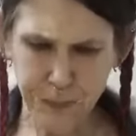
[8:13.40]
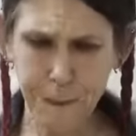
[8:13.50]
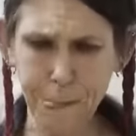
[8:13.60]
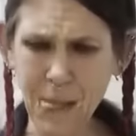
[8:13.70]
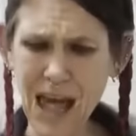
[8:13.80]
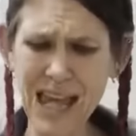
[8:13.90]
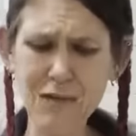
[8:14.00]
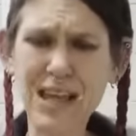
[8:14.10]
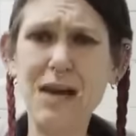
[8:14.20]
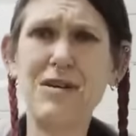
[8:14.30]
All right. I
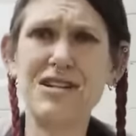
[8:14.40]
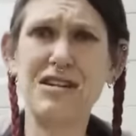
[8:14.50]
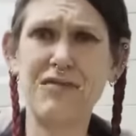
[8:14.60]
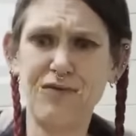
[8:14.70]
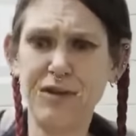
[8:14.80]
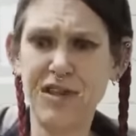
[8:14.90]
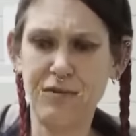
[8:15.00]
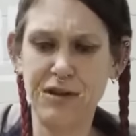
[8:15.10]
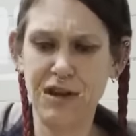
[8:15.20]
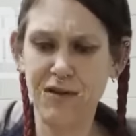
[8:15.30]
can't really get much in the, with the
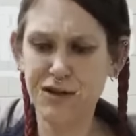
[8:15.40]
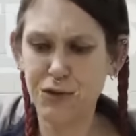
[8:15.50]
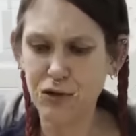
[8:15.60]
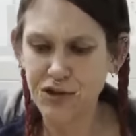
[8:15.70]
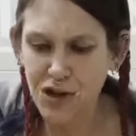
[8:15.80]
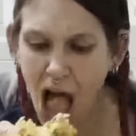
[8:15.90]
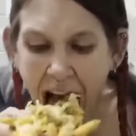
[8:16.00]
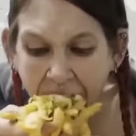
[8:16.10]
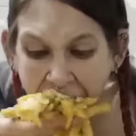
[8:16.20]
with the spoon, huh?